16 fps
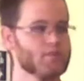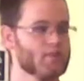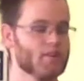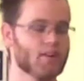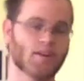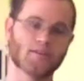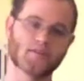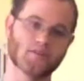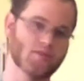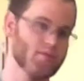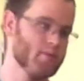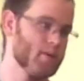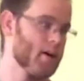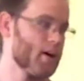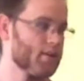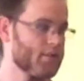and cusses you
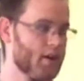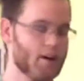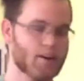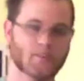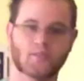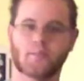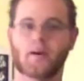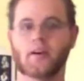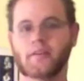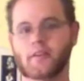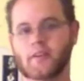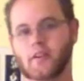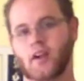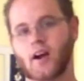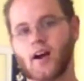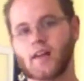out, talks about your
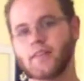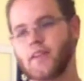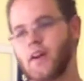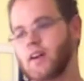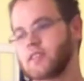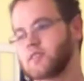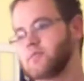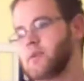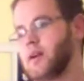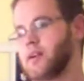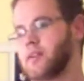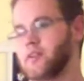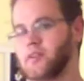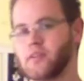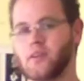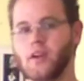God, talks about
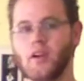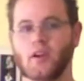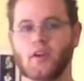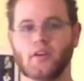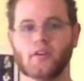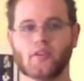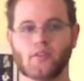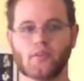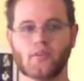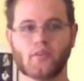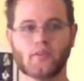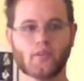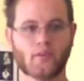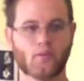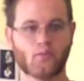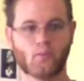your
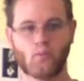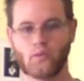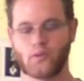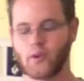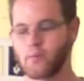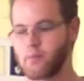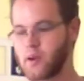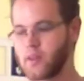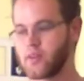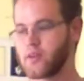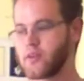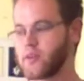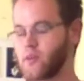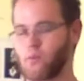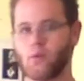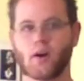mother,
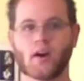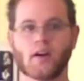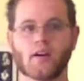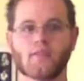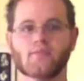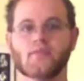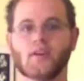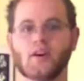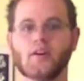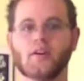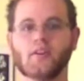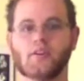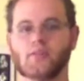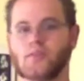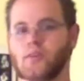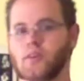your wife,
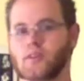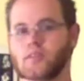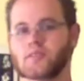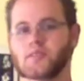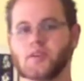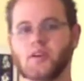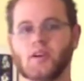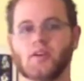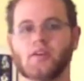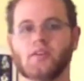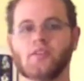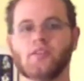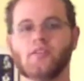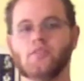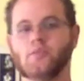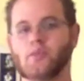your looks.
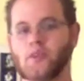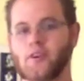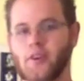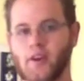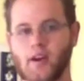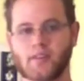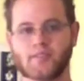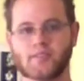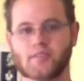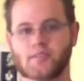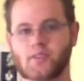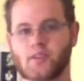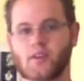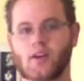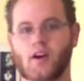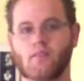You are not to
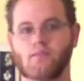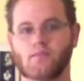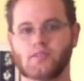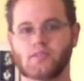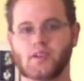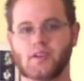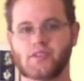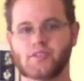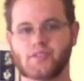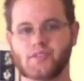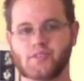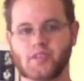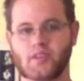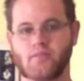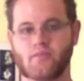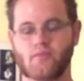start confrontations.
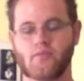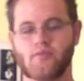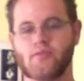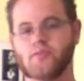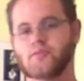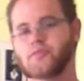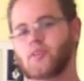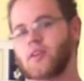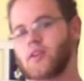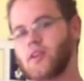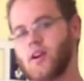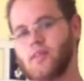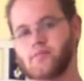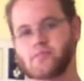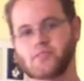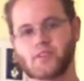If you do start
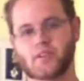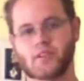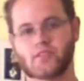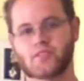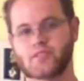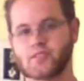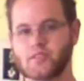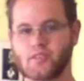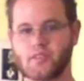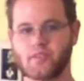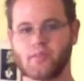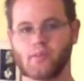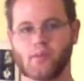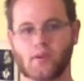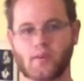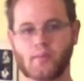confrontations and you
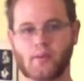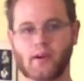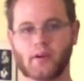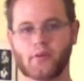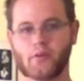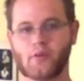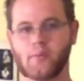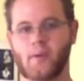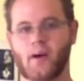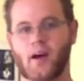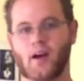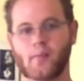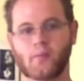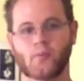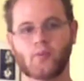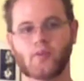are in my group,
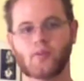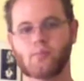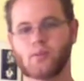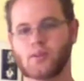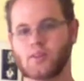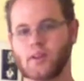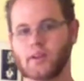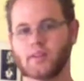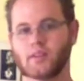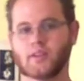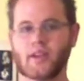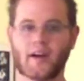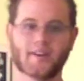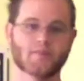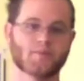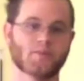I'm going to politely
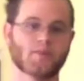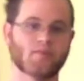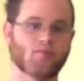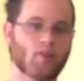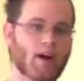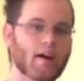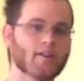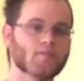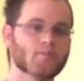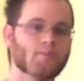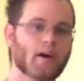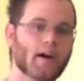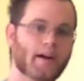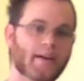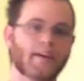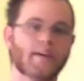ask for the flyers
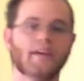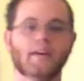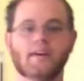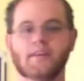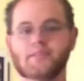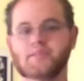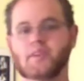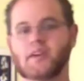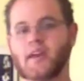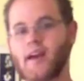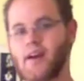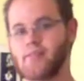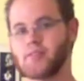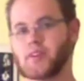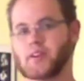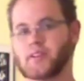back and say,
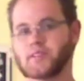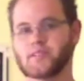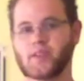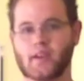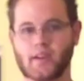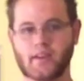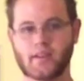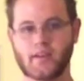have a nice day.